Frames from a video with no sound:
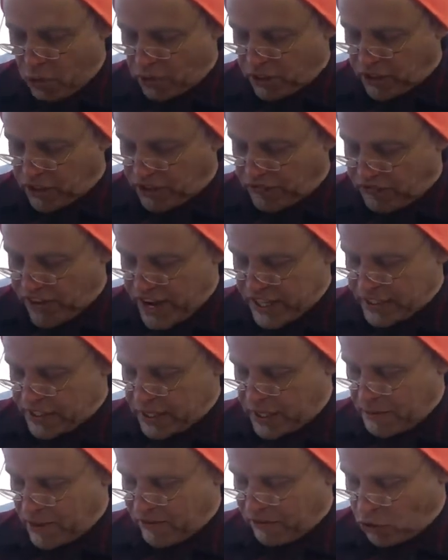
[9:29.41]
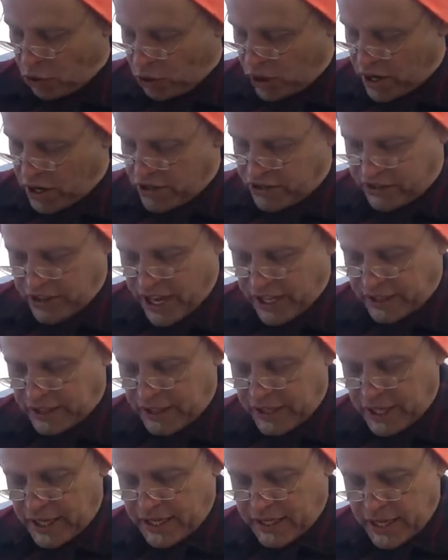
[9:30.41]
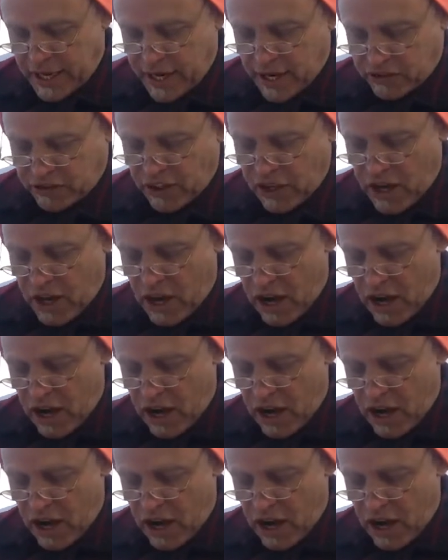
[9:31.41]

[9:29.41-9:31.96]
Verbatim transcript: with the defense team of lawyers, that the details